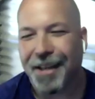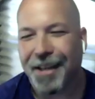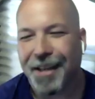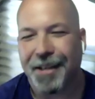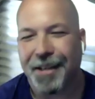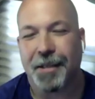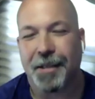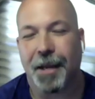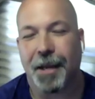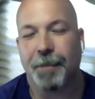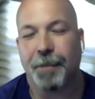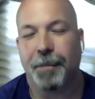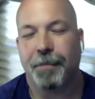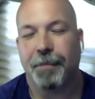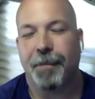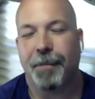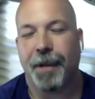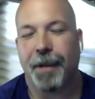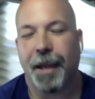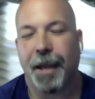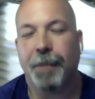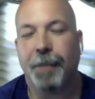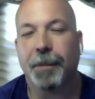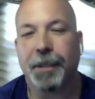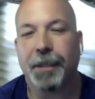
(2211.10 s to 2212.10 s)
it is I'm
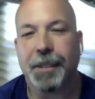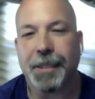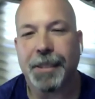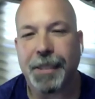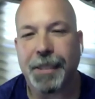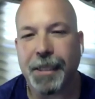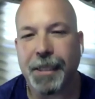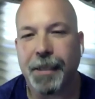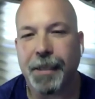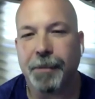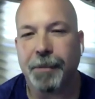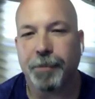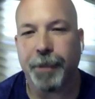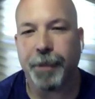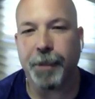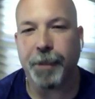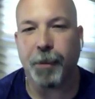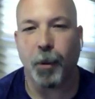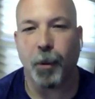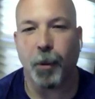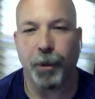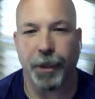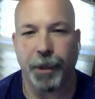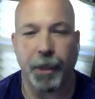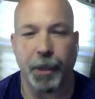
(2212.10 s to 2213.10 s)
able to see in
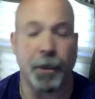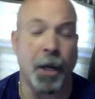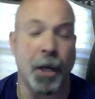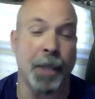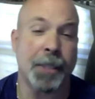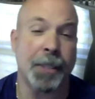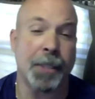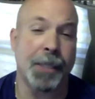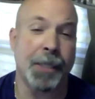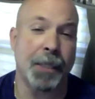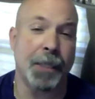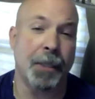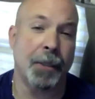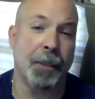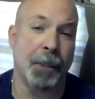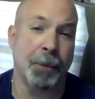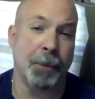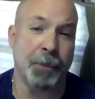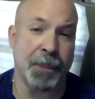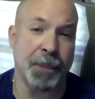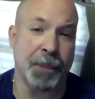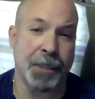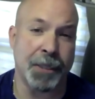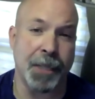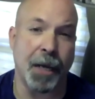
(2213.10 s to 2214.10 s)
people what they're not seeing in
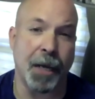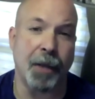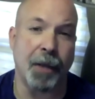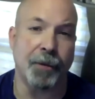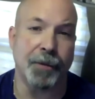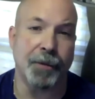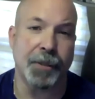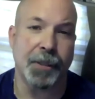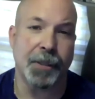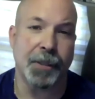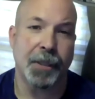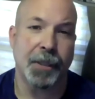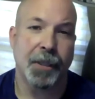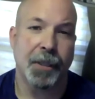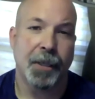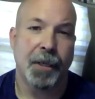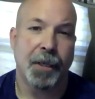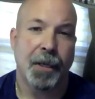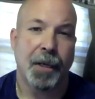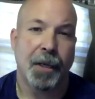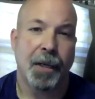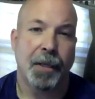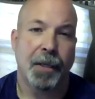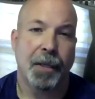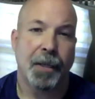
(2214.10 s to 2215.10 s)
themselves,
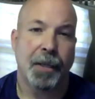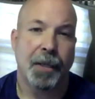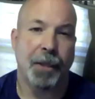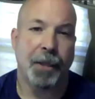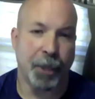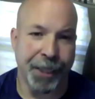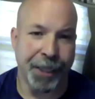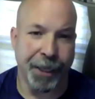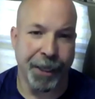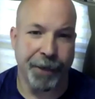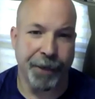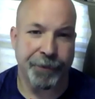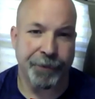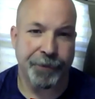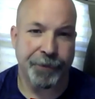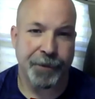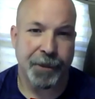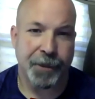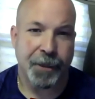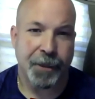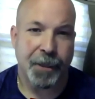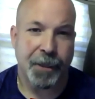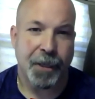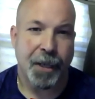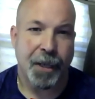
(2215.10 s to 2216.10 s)
their gift,
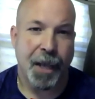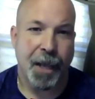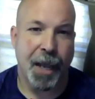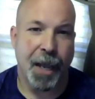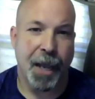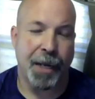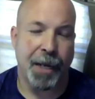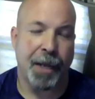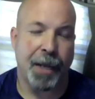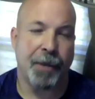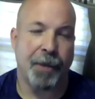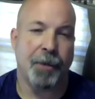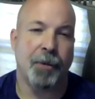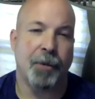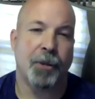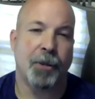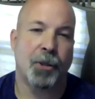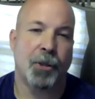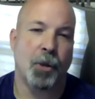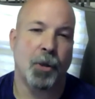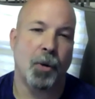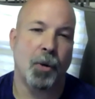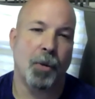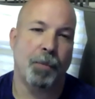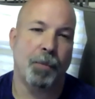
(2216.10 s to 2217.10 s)
and then
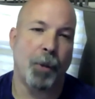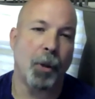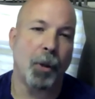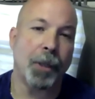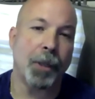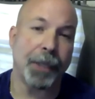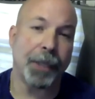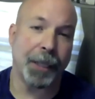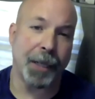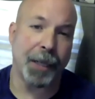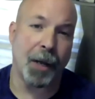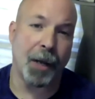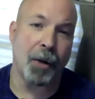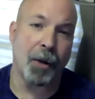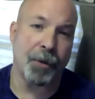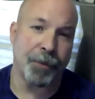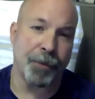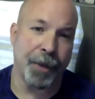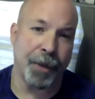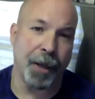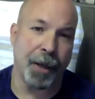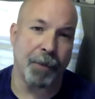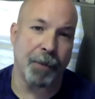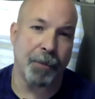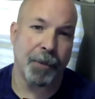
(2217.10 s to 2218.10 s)
show pulling it out of
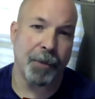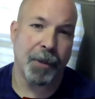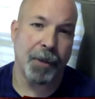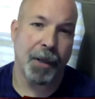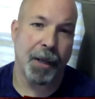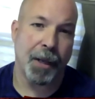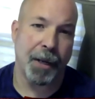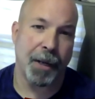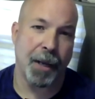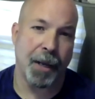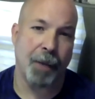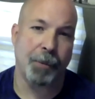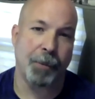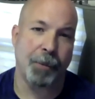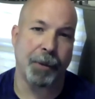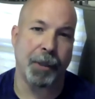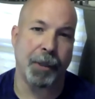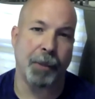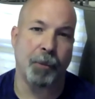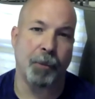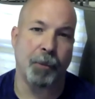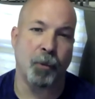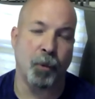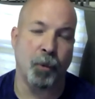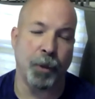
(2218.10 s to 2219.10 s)
them and helping
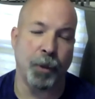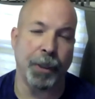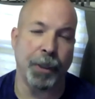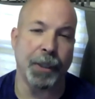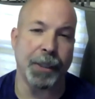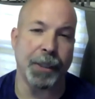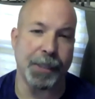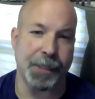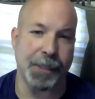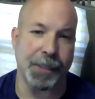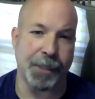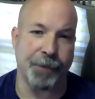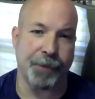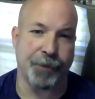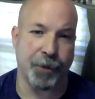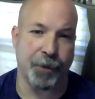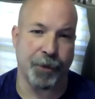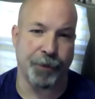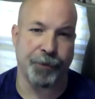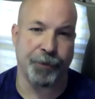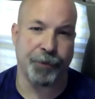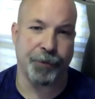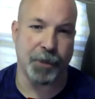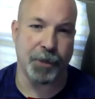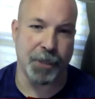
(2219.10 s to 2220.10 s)
them really see it for the
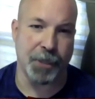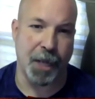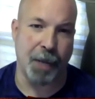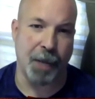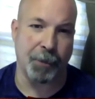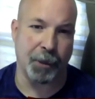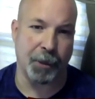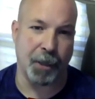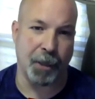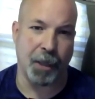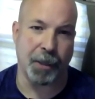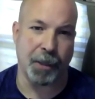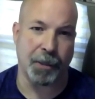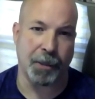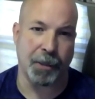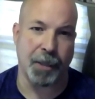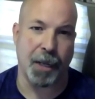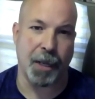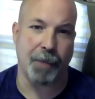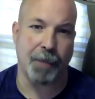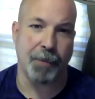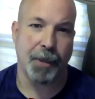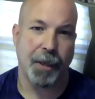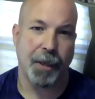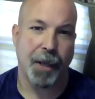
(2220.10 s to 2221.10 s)
first time a lot of
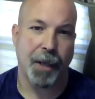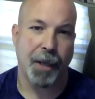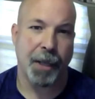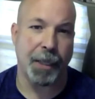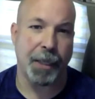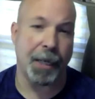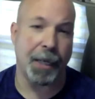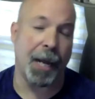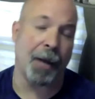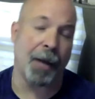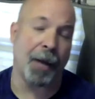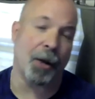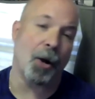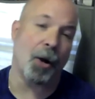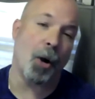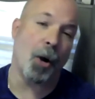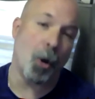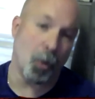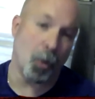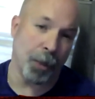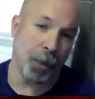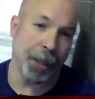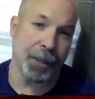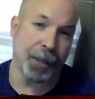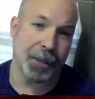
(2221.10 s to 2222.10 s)
time, and then how to
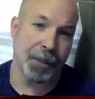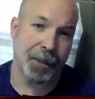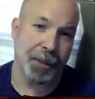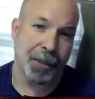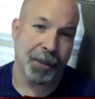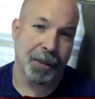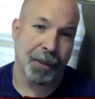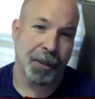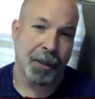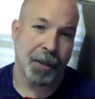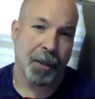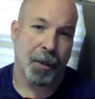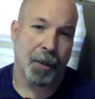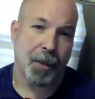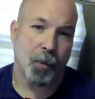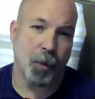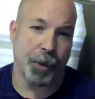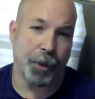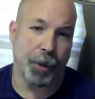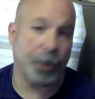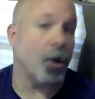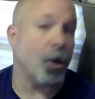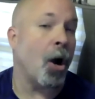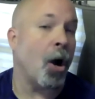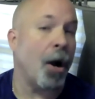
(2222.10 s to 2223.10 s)
own it
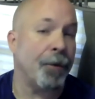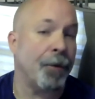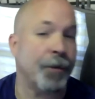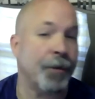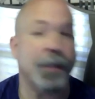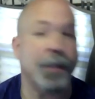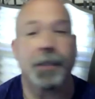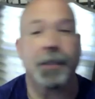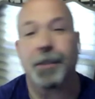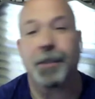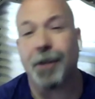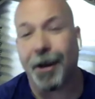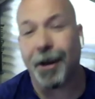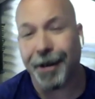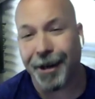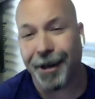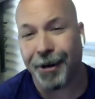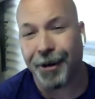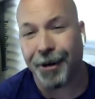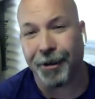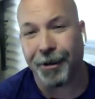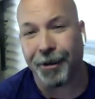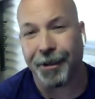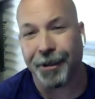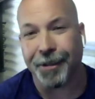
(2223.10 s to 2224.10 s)
with confidence, not
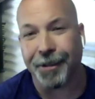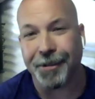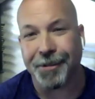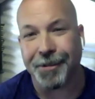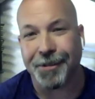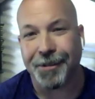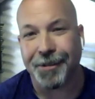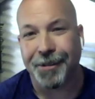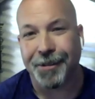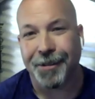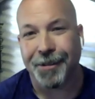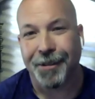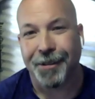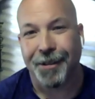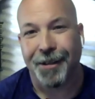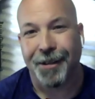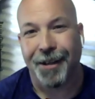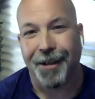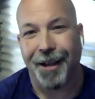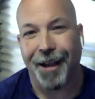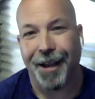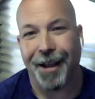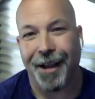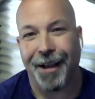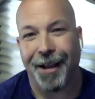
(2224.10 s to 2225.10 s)
arrogance.
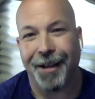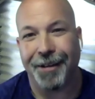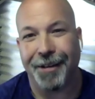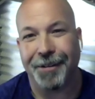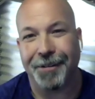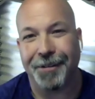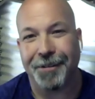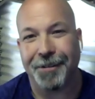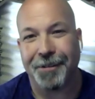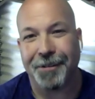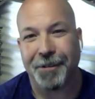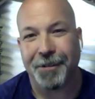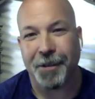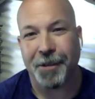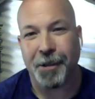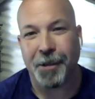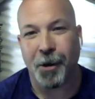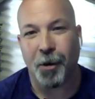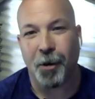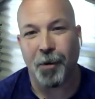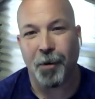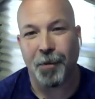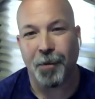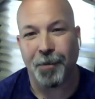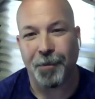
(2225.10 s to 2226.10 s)
And you
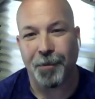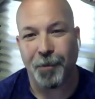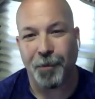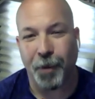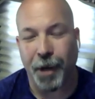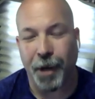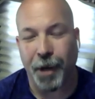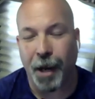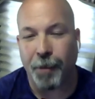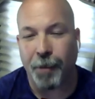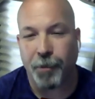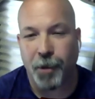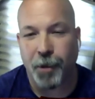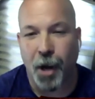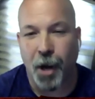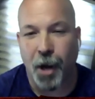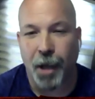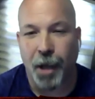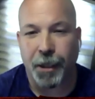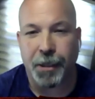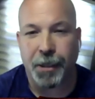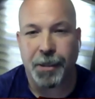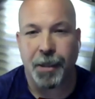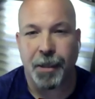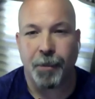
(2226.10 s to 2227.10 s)
know, when I'm
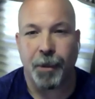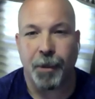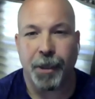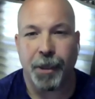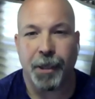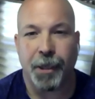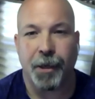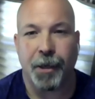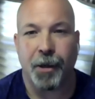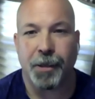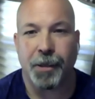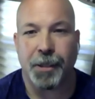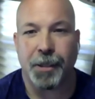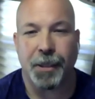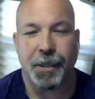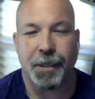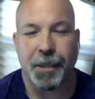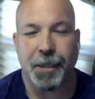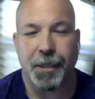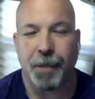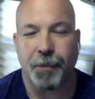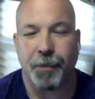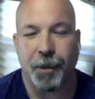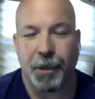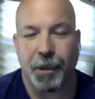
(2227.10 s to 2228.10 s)
talking to someone and all of a sudden
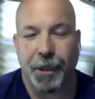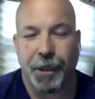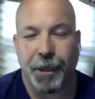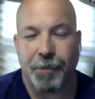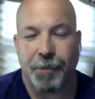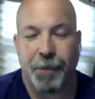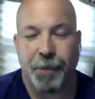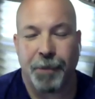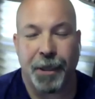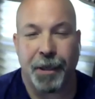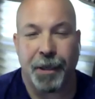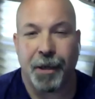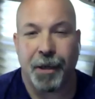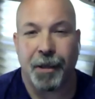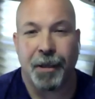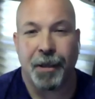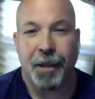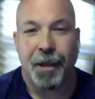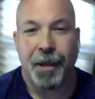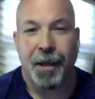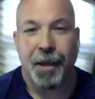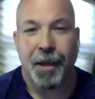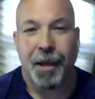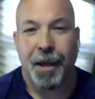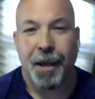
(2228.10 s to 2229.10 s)
something will hit me and I'll
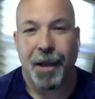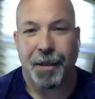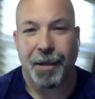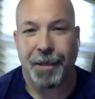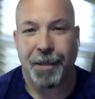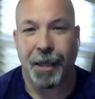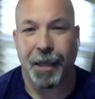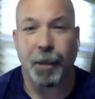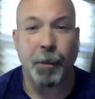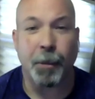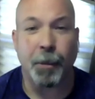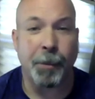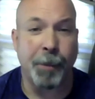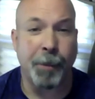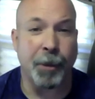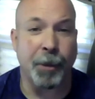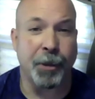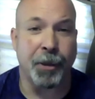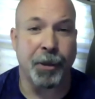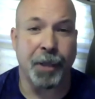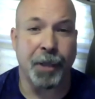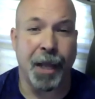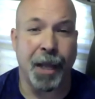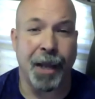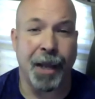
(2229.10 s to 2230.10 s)
tell them about
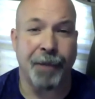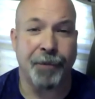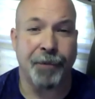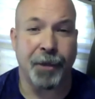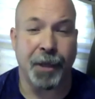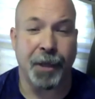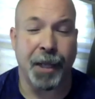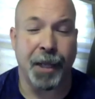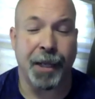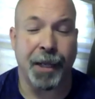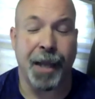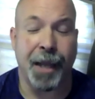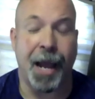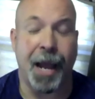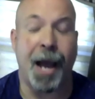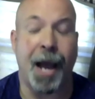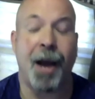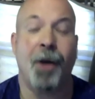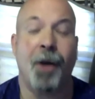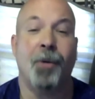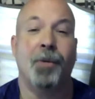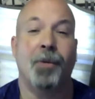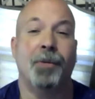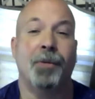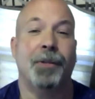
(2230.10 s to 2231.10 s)
their life, they're like,
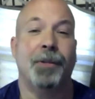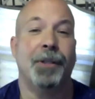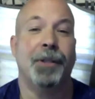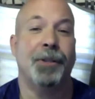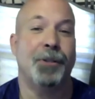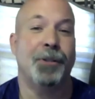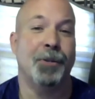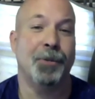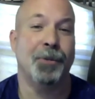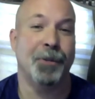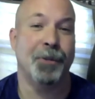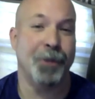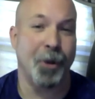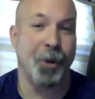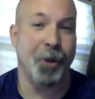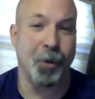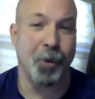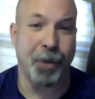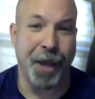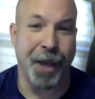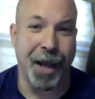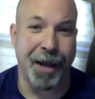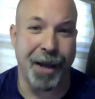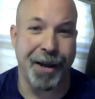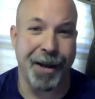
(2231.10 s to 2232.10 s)
how did you know
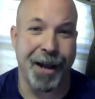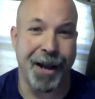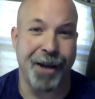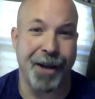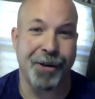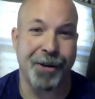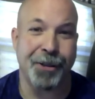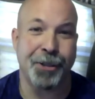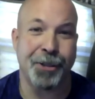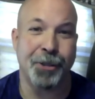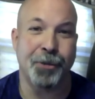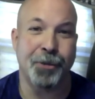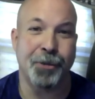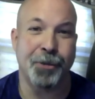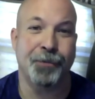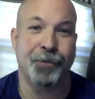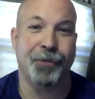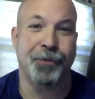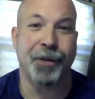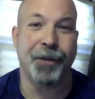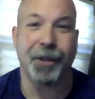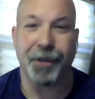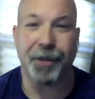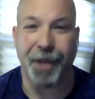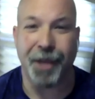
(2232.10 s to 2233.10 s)
that? How did you
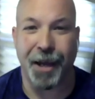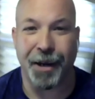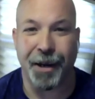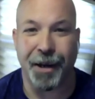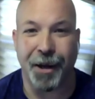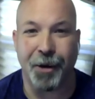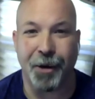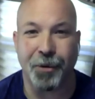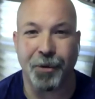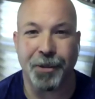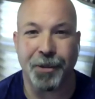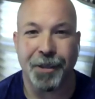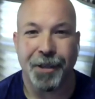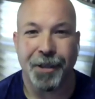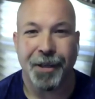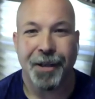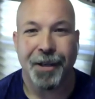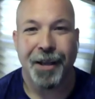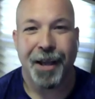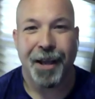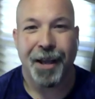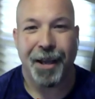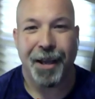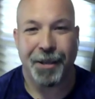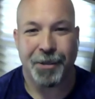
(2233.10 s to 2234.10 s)
figure that out?
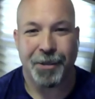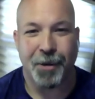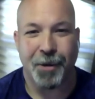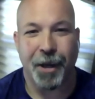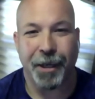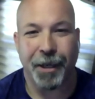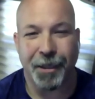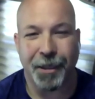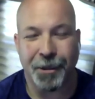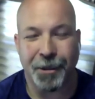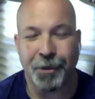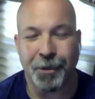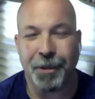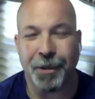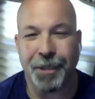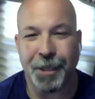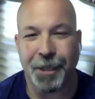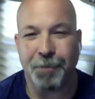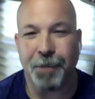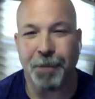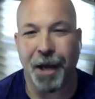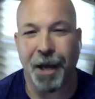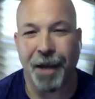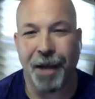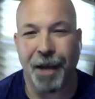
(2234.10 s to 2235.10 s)
And so I can do a
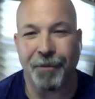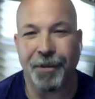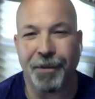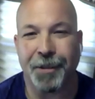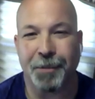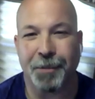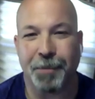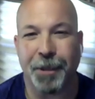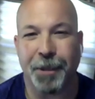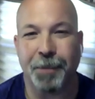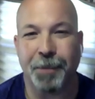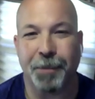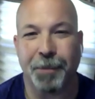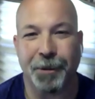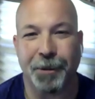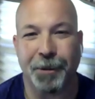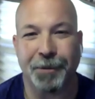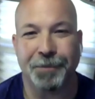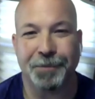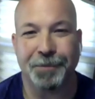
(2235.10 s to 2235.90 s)
deep dive into people.